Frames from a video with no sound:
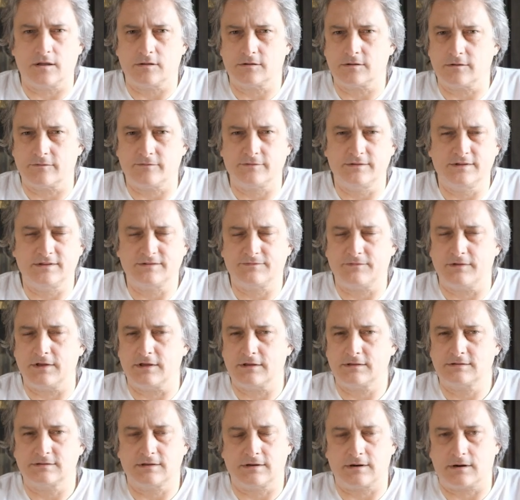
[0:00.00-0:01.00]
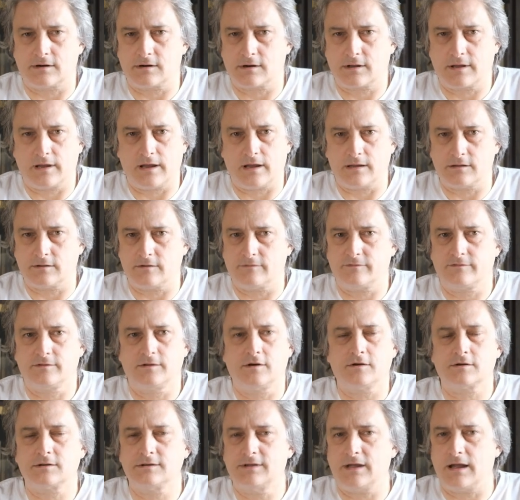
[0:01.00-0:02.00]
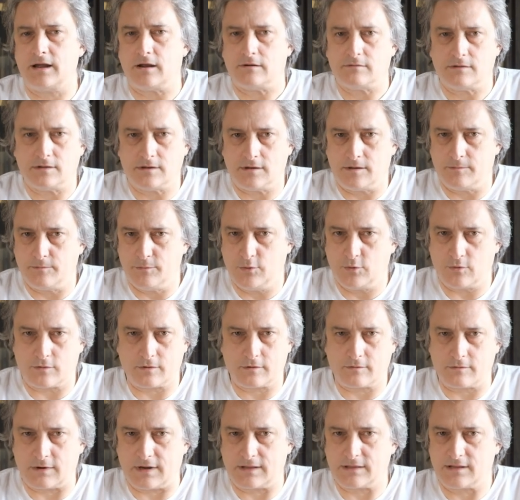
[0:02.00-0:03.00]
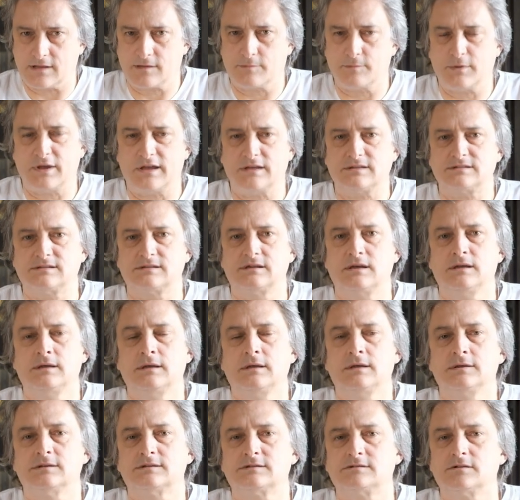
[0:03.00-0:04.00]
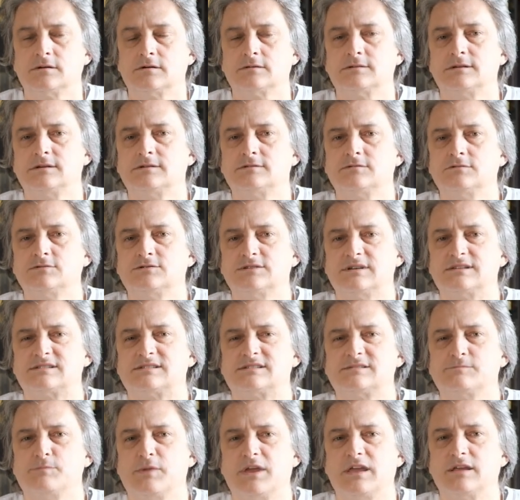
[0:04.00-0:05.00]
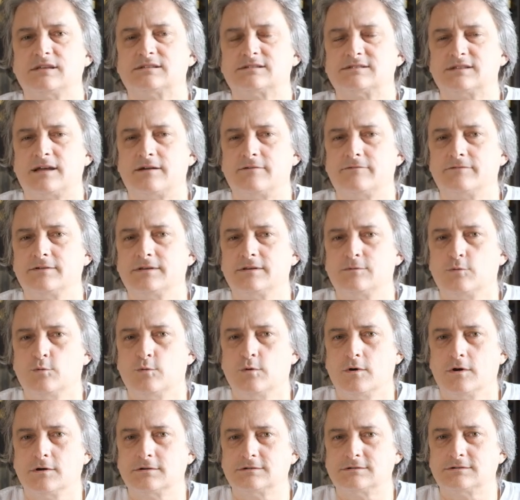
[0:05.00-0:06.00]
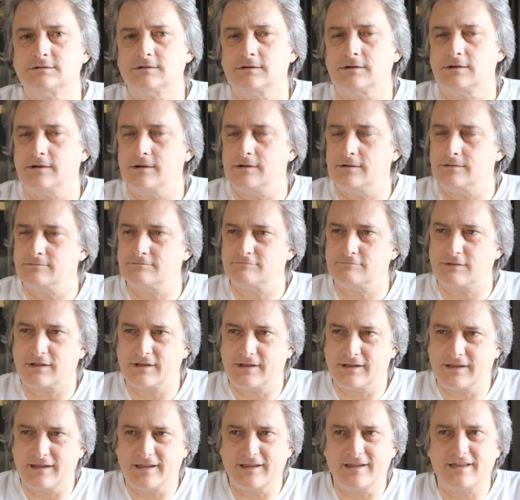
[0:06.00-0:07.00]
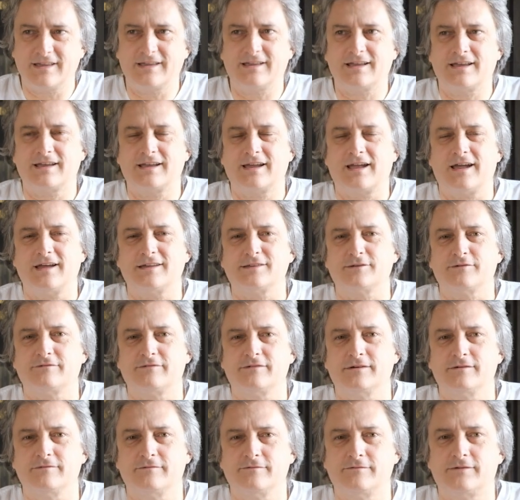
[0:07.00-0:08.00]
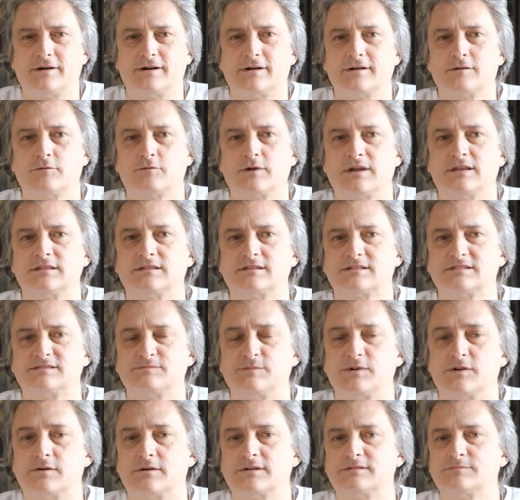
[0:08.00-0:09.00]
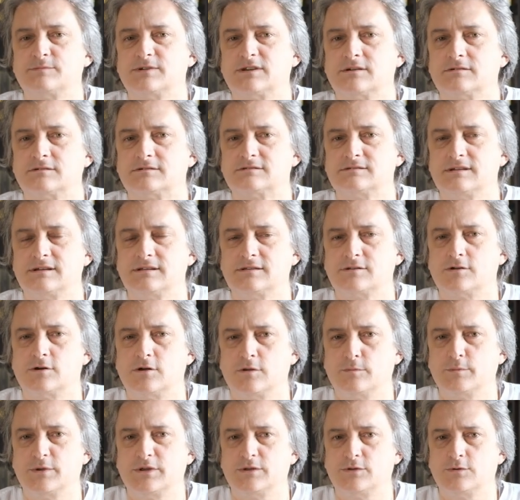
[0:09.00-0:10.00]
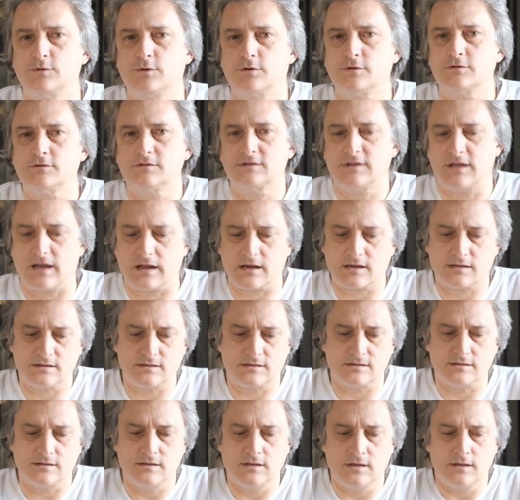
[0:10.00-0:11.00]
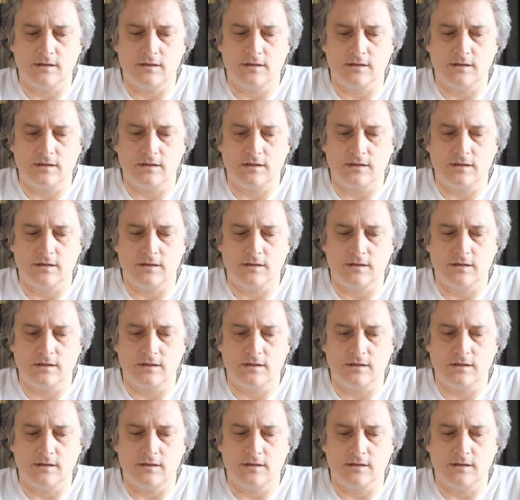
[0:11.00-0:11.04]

lot of these things are kind of locked down in a bureaucratic mess. So they suggested me something that was kind of a very great experience, because they told me to contact